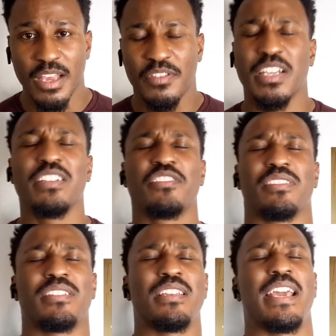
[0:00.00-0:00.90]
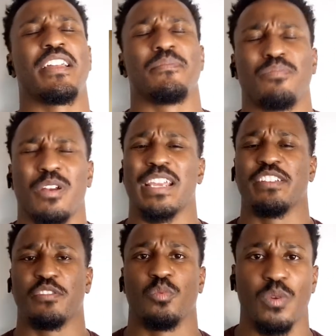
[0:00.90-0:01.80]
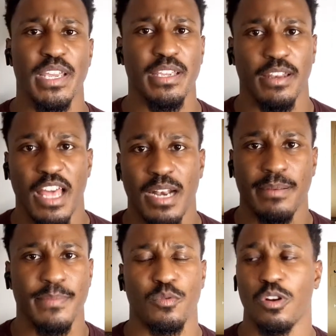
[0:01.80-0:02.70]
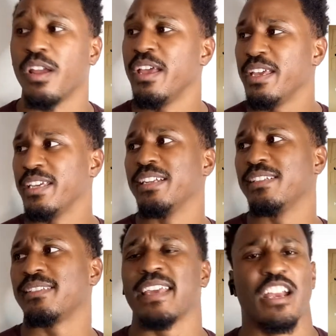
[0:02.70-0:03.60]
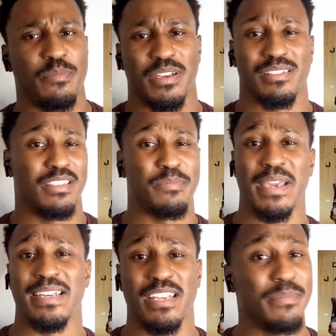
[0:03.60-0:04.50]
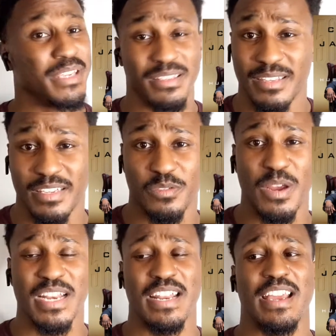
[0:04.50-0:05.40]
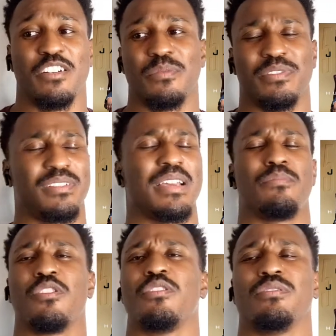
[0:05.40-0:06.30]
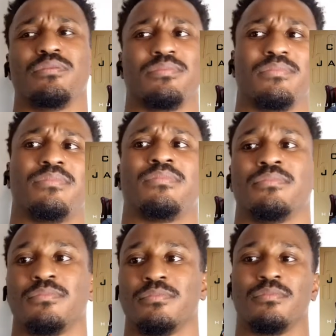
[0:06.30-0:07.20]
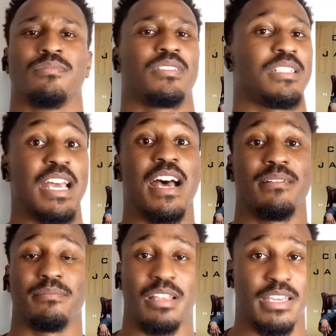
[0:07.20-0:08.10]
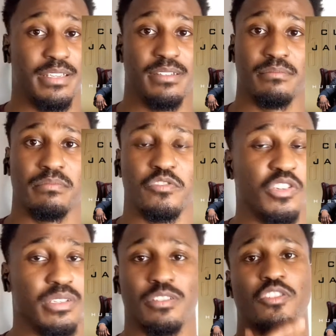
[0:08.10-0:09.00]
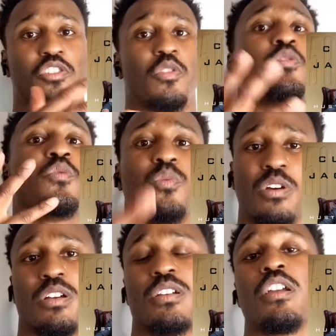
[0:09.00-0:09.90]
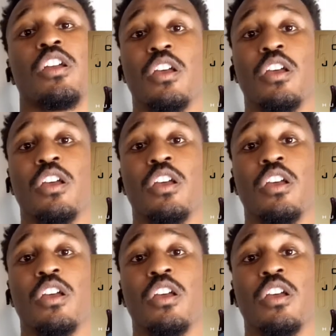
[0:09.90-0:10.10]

They didn't just sit down and pray and just wait. A lot of people are getting scared because of the pandemic and things right now. And I'm just like, bro, stop. Like, just go to work.